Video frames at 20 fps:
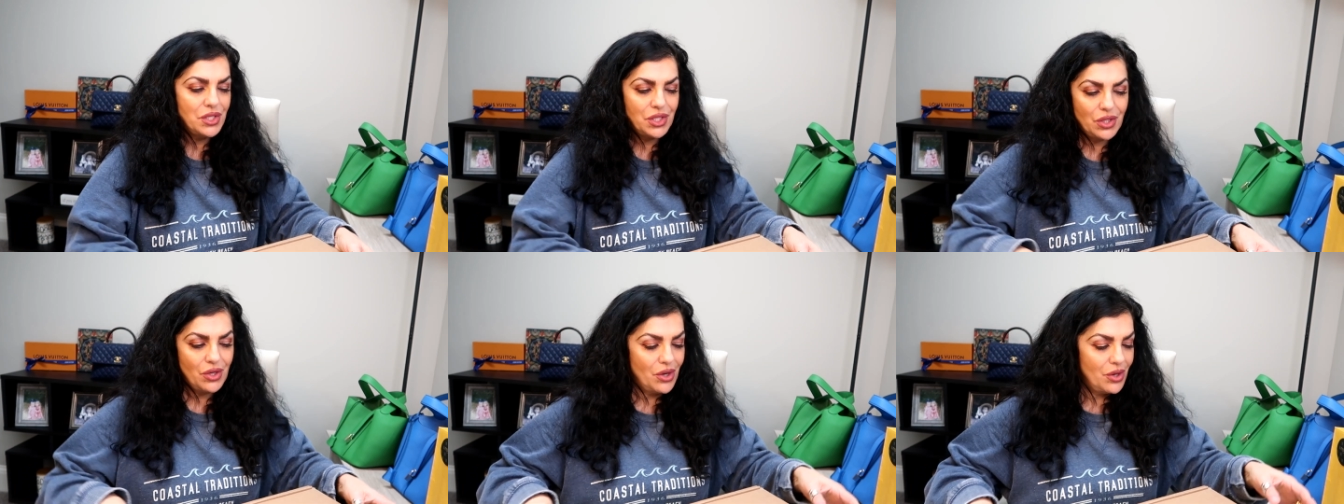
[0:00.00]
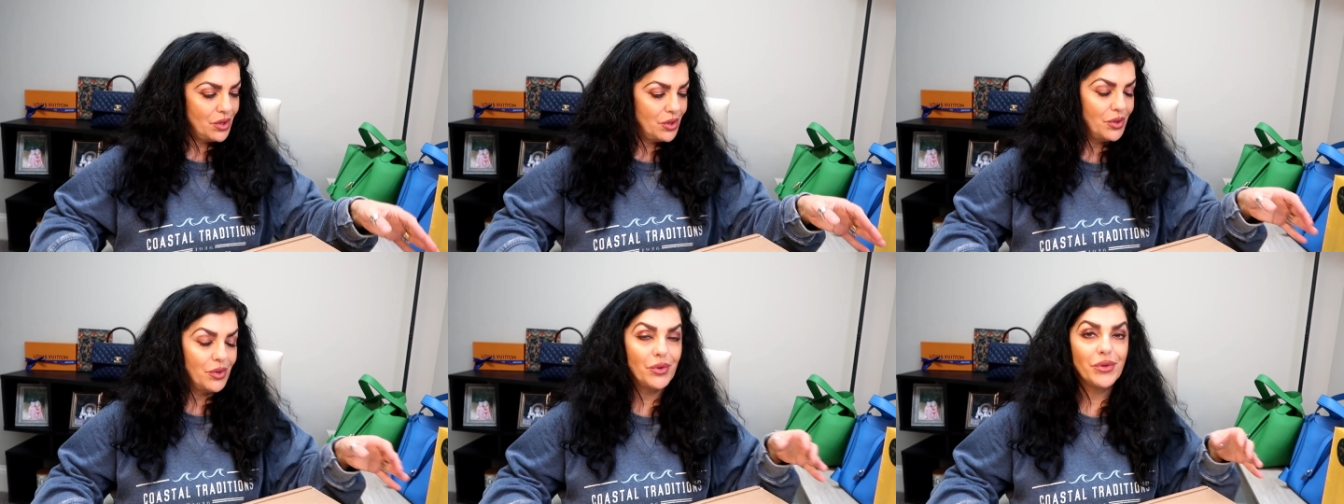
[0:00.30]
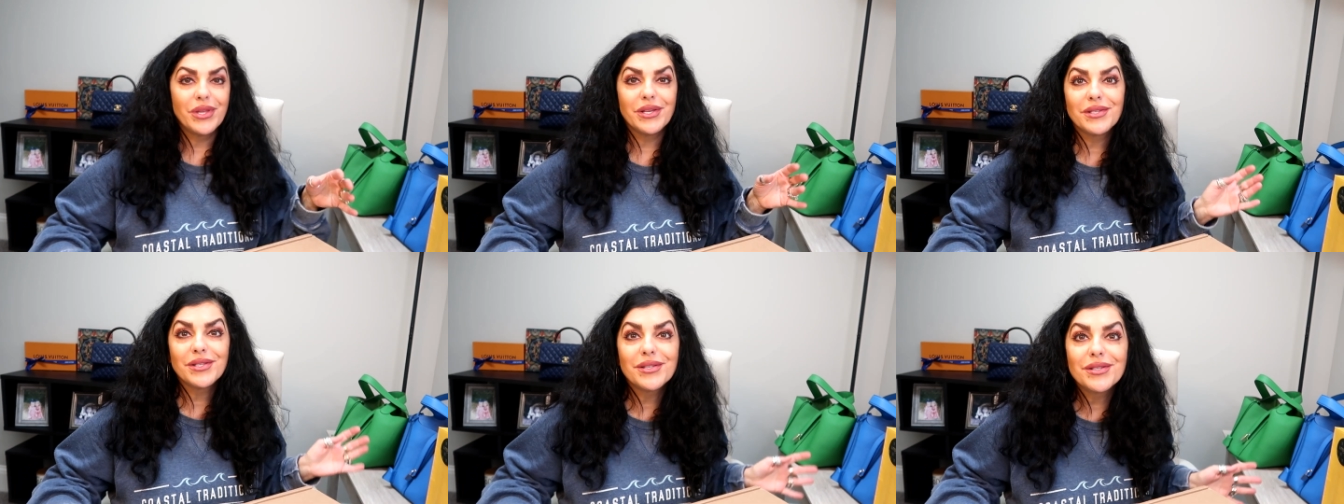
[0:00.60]

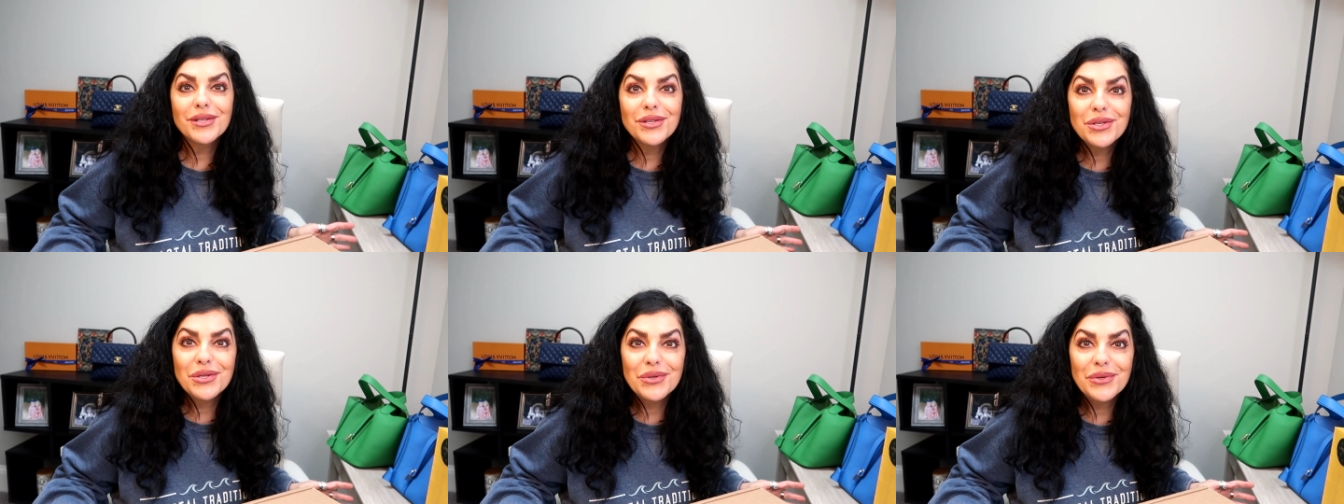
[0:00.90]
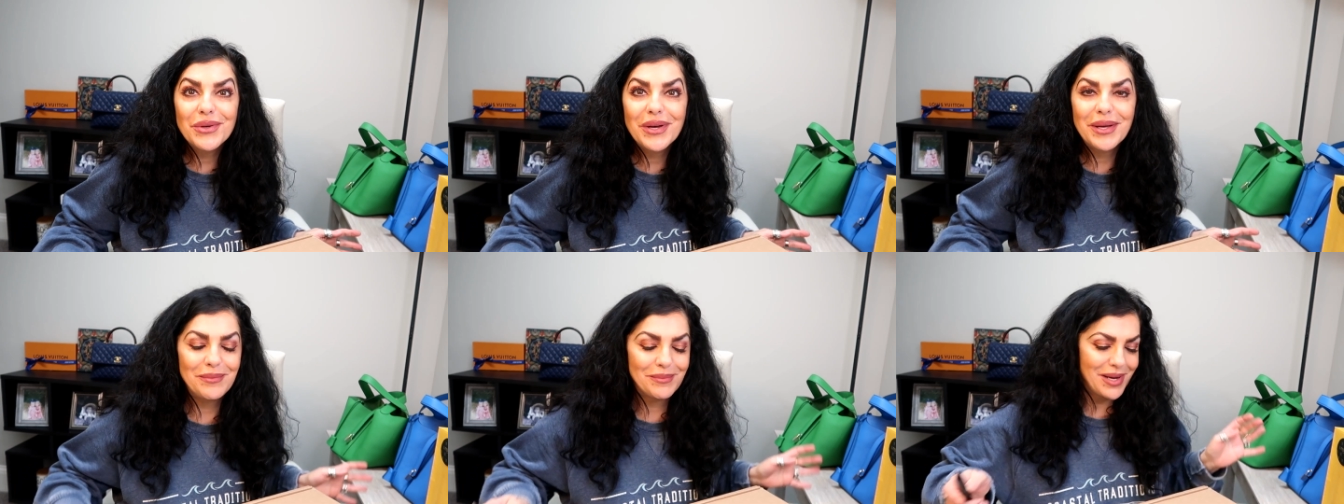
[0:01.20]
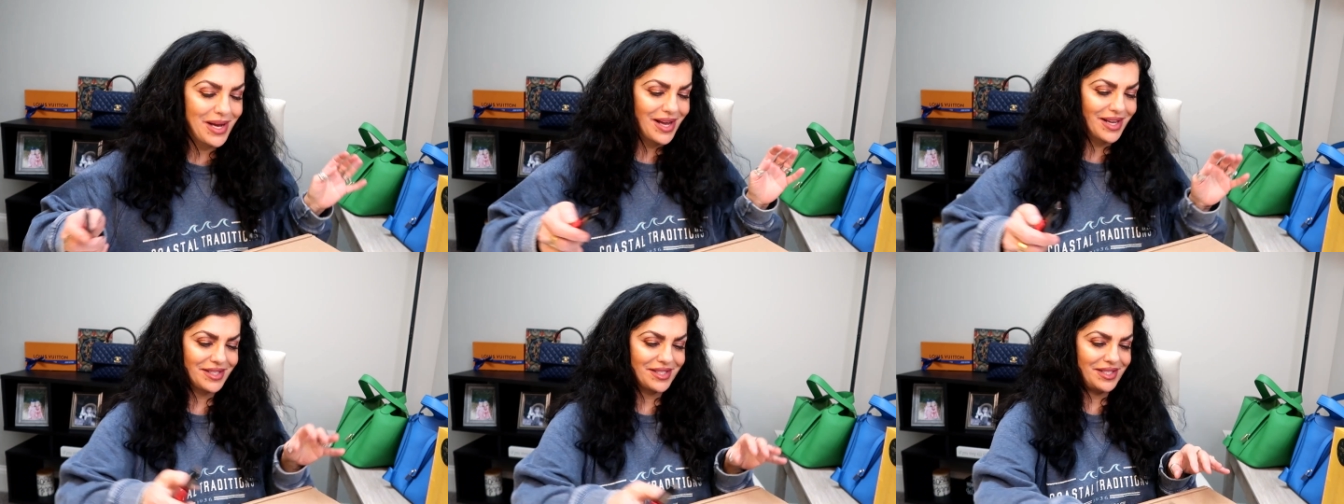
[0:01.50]
So this is a true
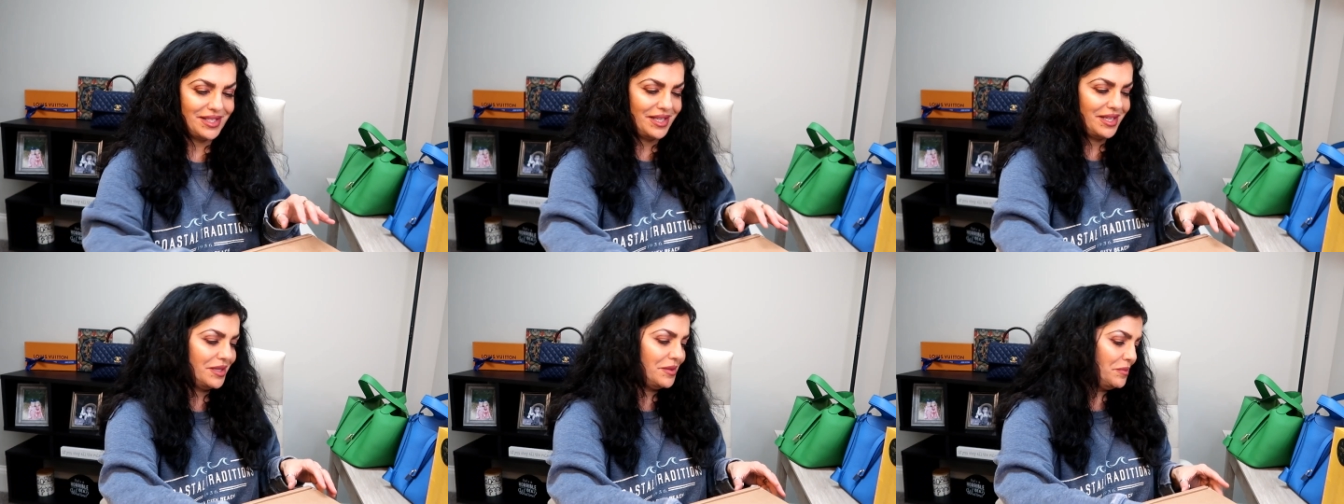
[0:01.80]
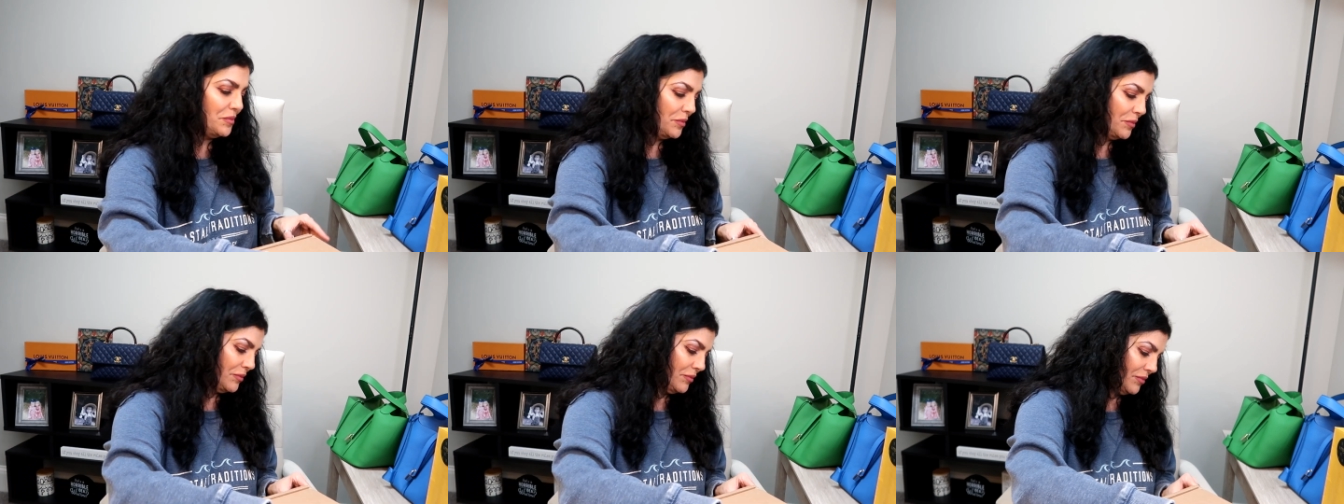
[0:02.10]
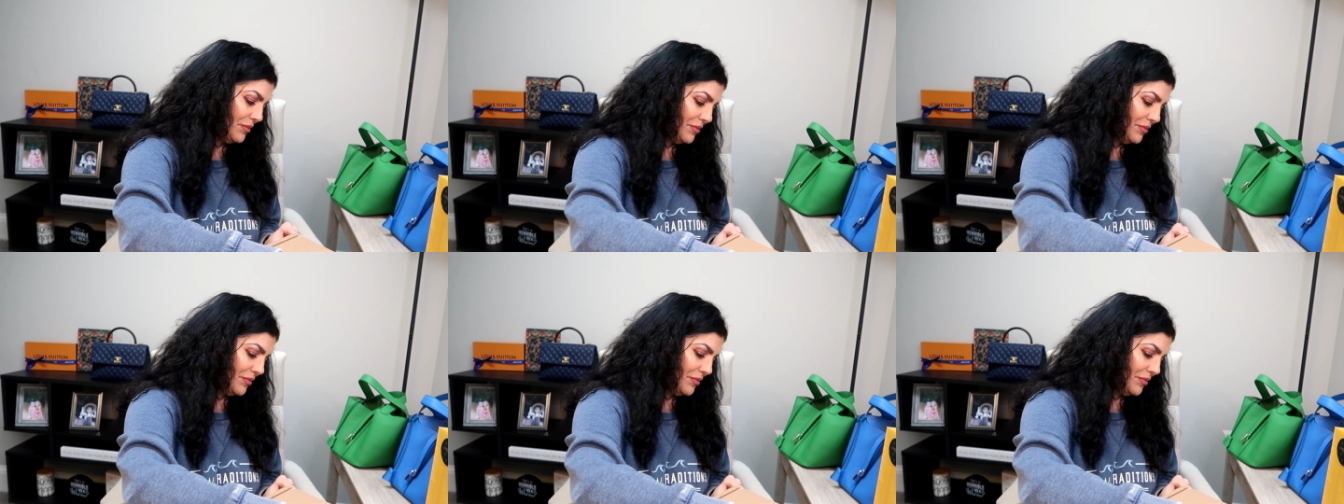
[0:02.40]
unboxing.